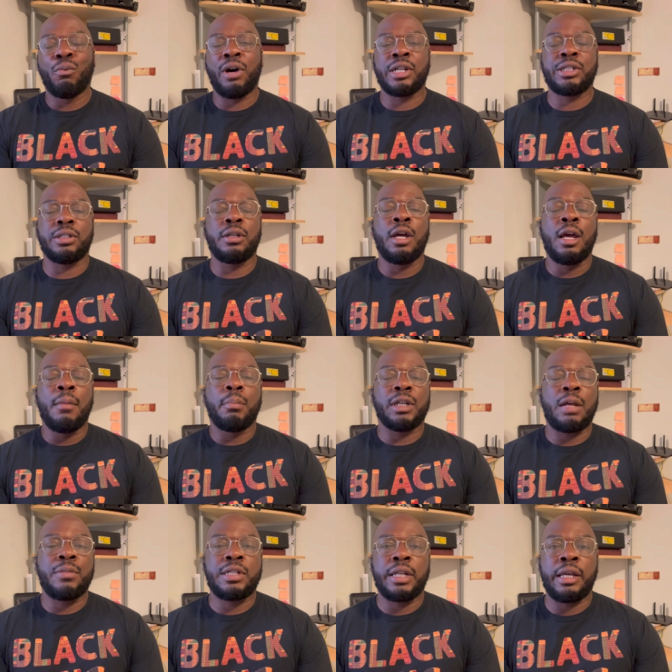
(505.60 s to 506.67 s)
watching, but
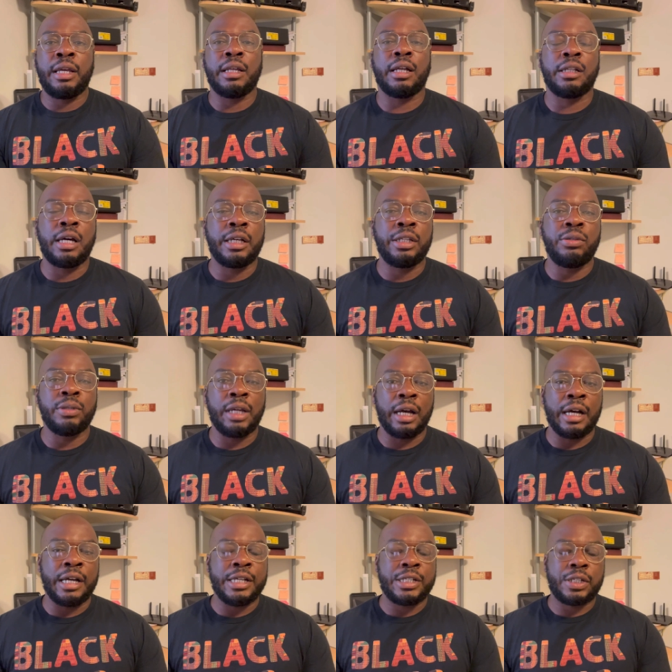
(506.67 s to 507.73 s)
I'm saying a lot of you
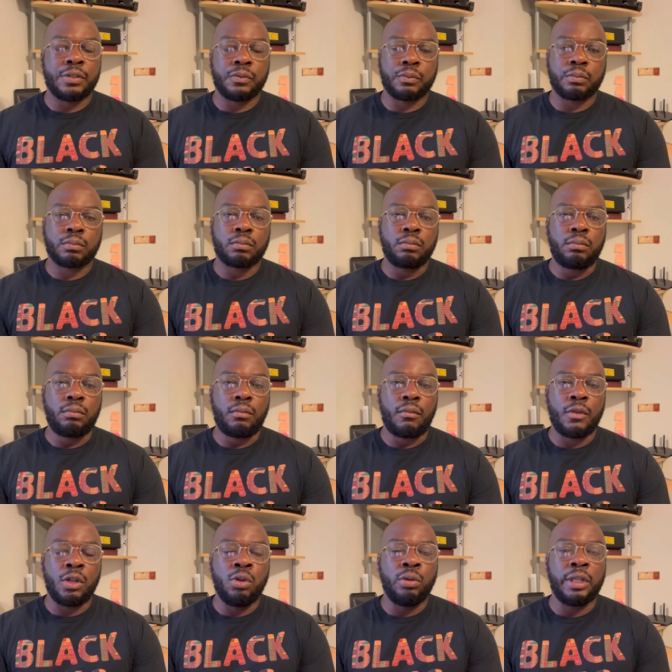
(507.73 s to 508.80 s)
guys
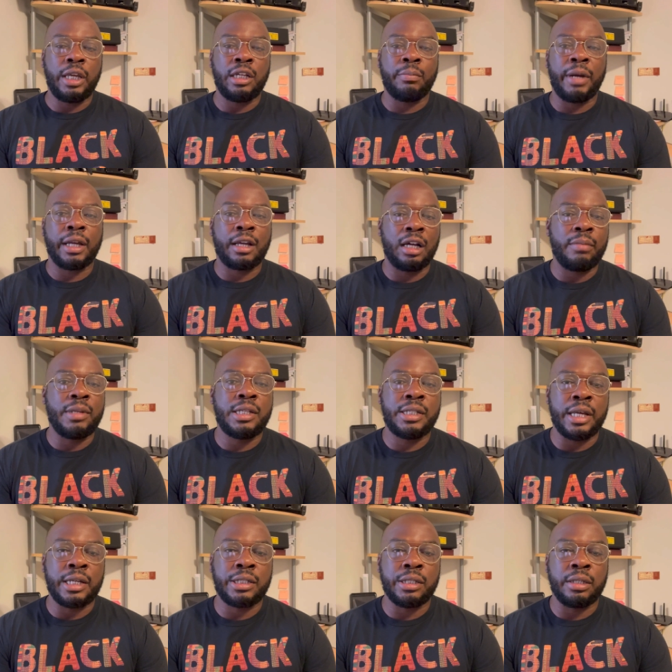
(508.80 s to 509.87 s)
who get in my comment
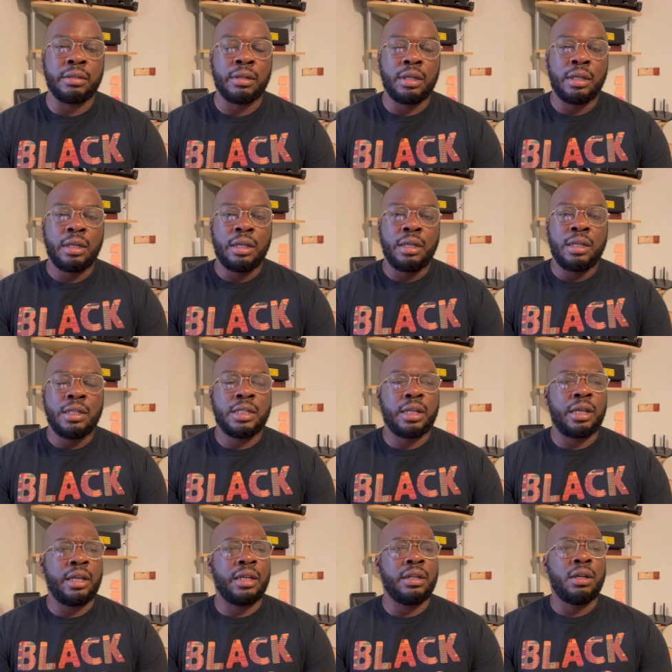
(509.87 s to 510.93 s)
section
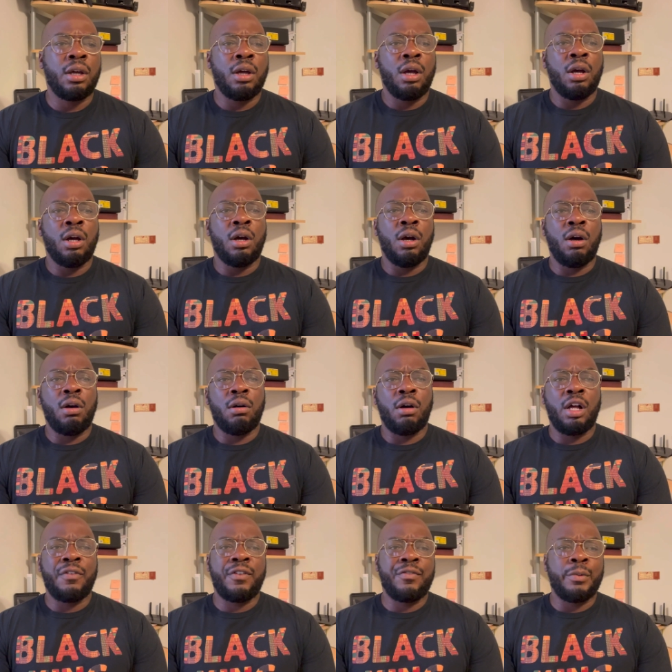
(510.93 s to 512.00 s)
saying,
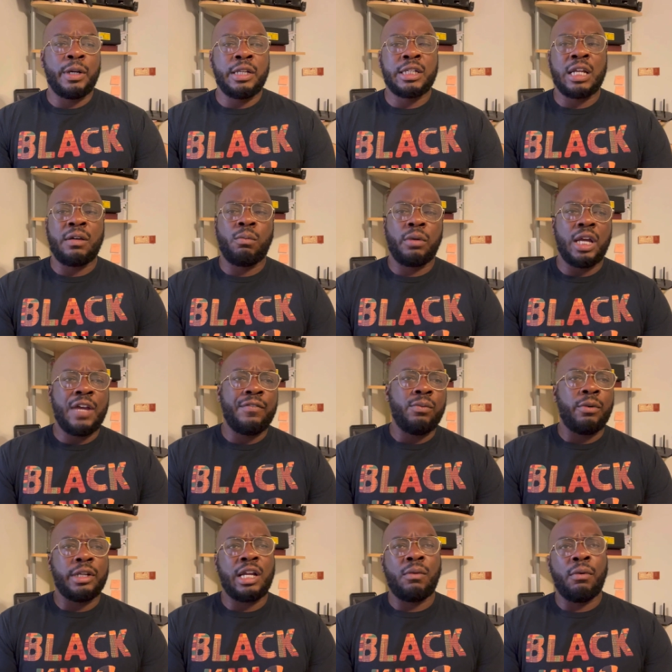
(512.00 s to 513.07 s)
oh, everyone's at,
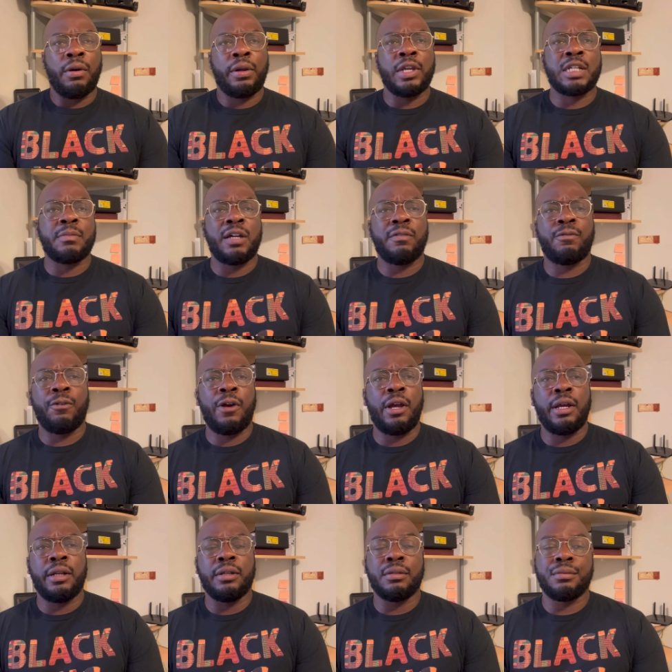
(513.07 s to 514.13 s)
everyone at work is my
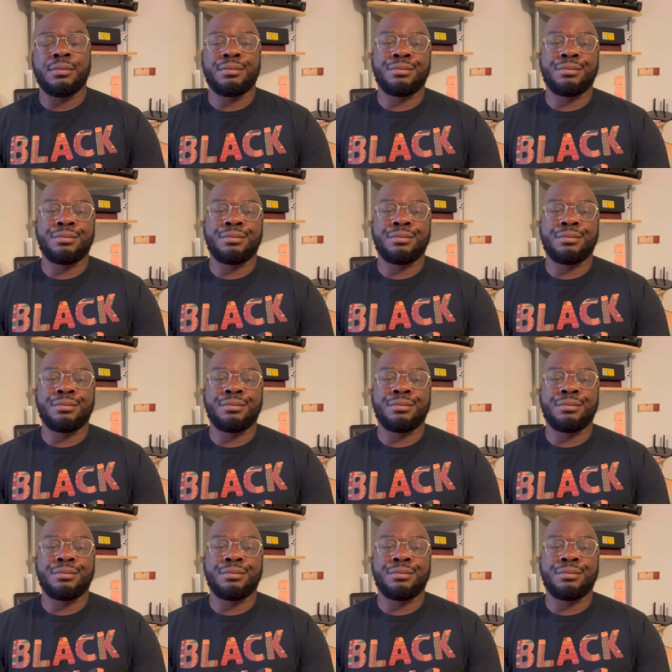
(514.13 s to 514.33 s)
friend.